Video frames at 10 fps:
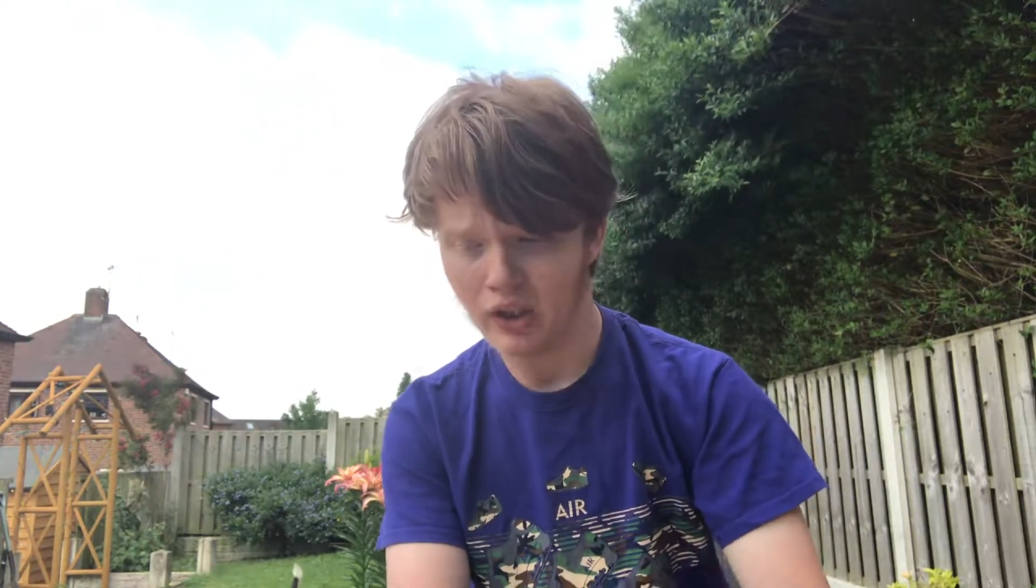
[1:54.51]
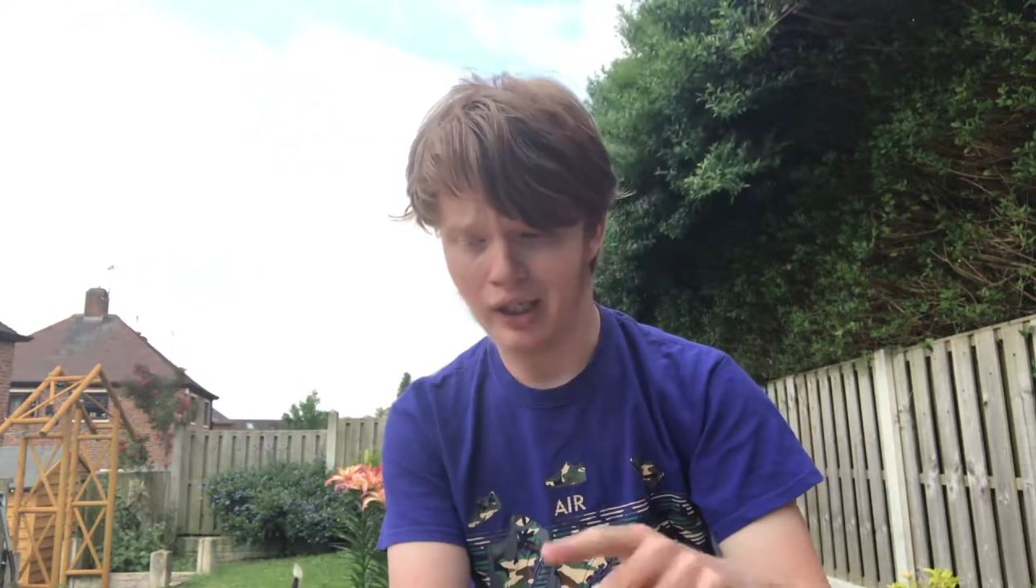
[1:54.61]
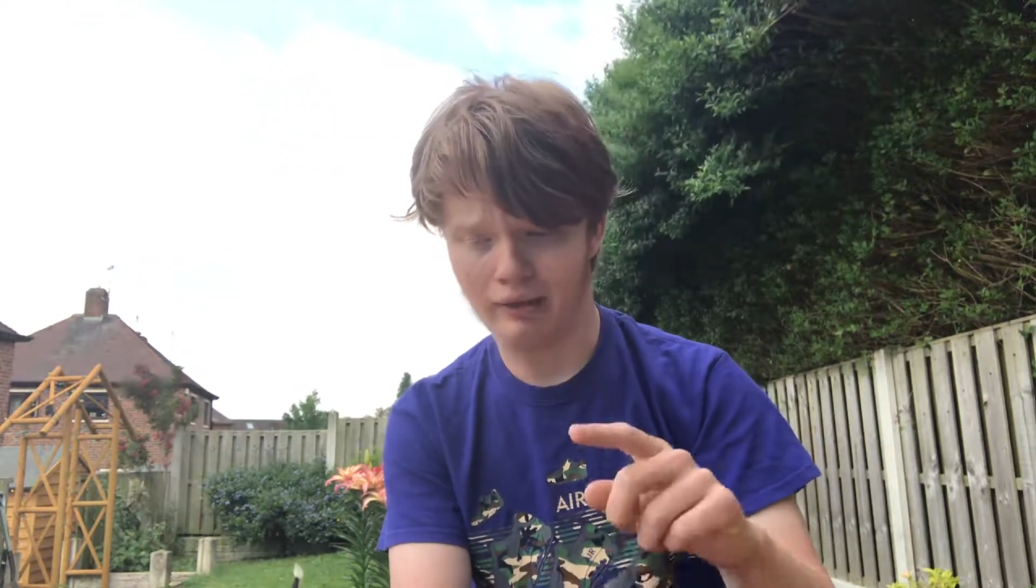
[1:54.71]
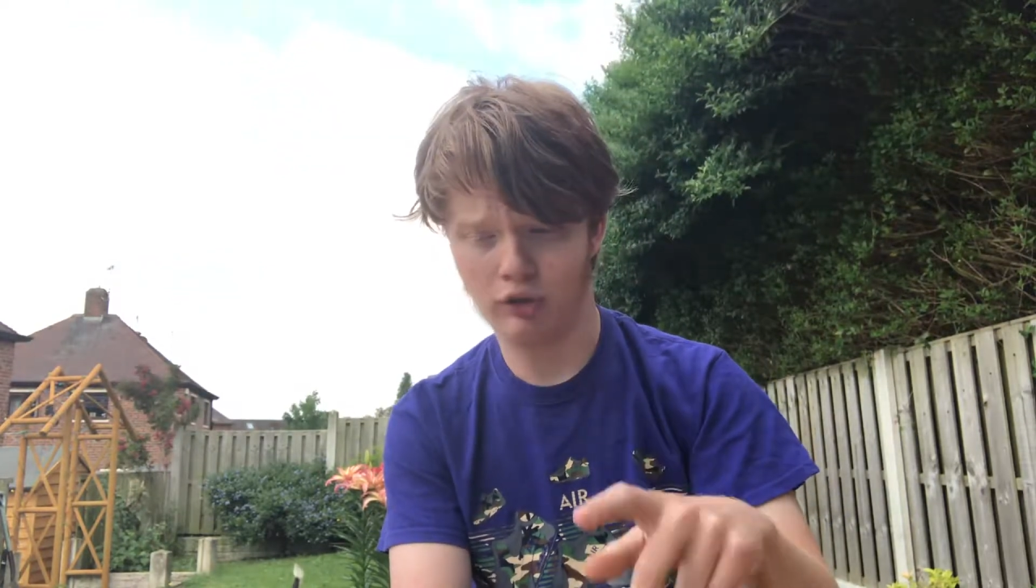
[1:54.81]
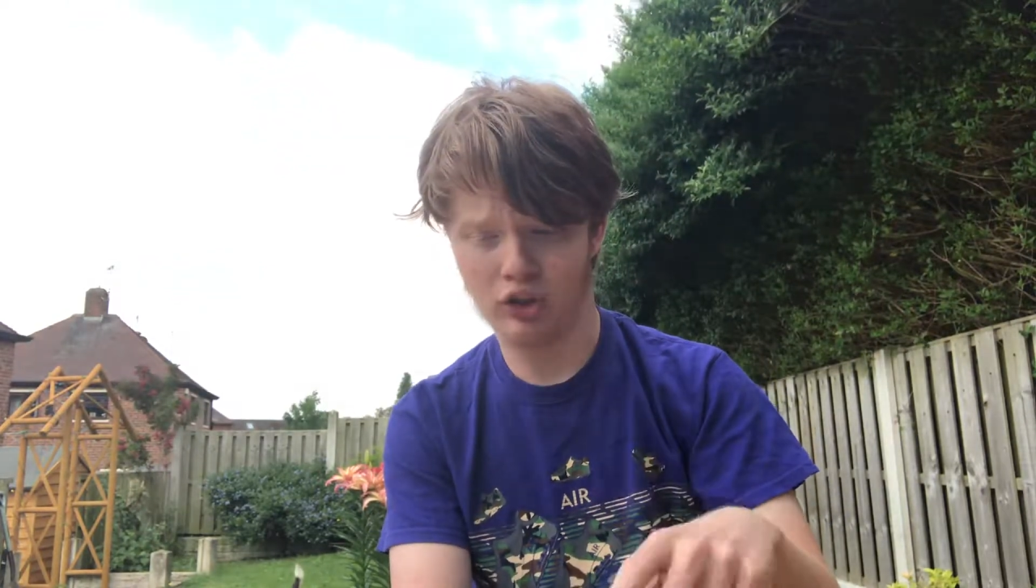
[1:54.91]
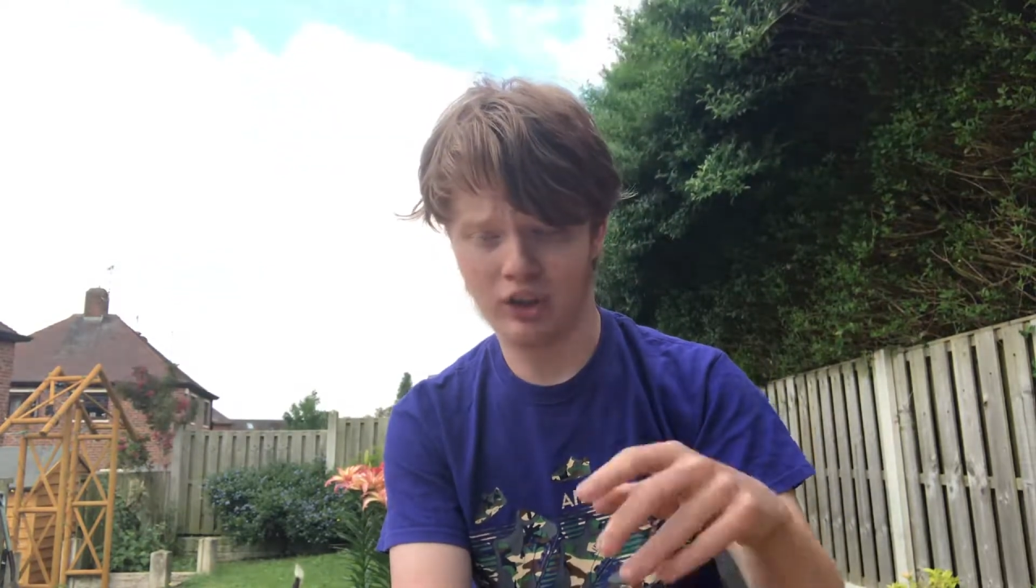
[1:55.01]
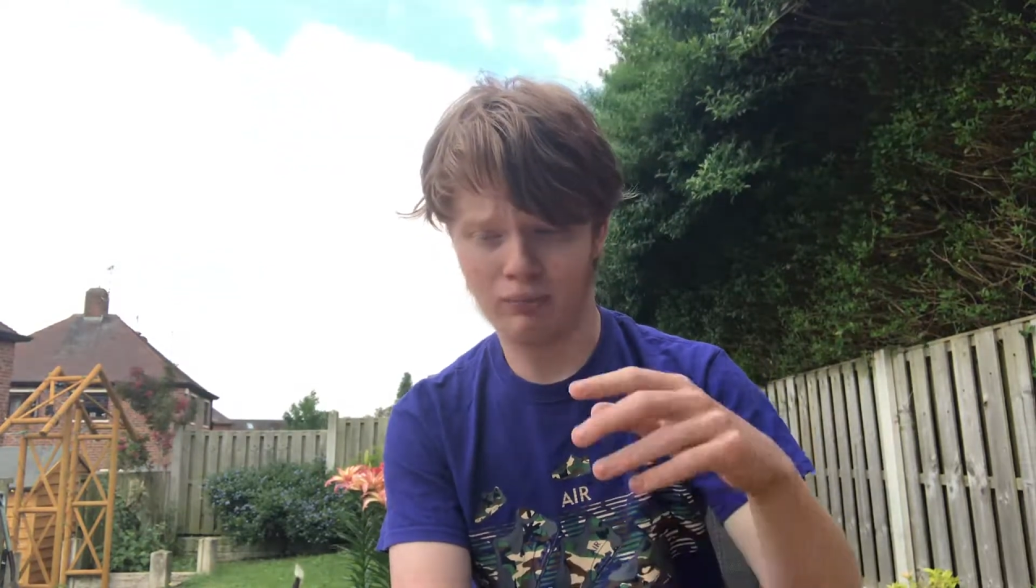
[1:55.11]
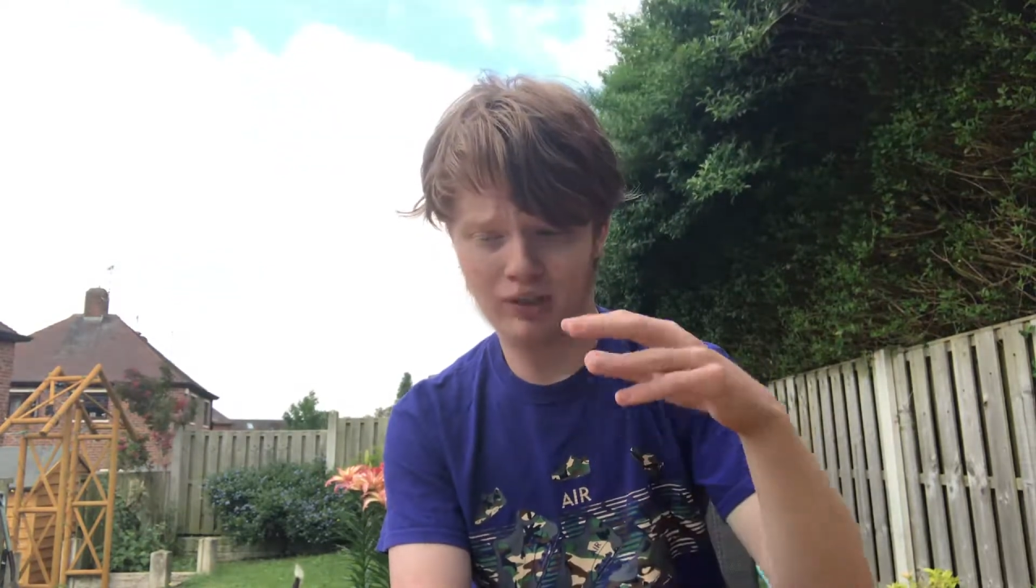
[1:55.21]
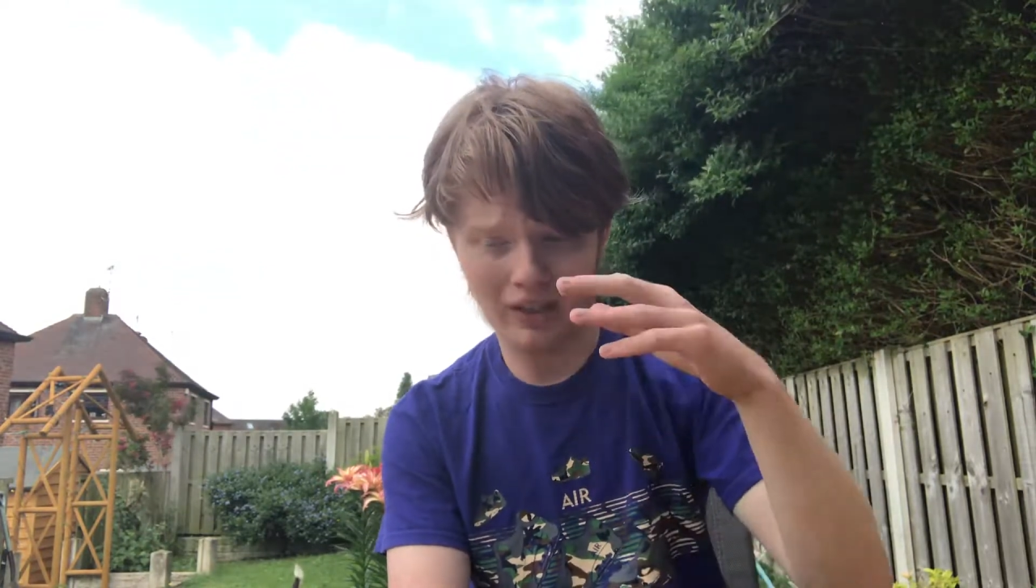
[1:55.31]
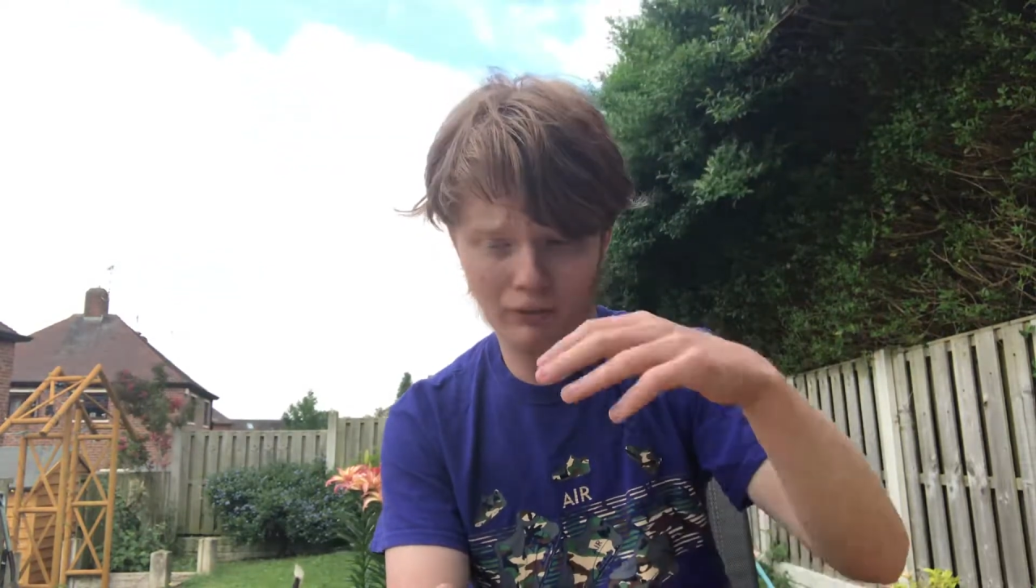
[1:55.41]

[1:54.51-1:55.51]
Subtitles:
And I've got to get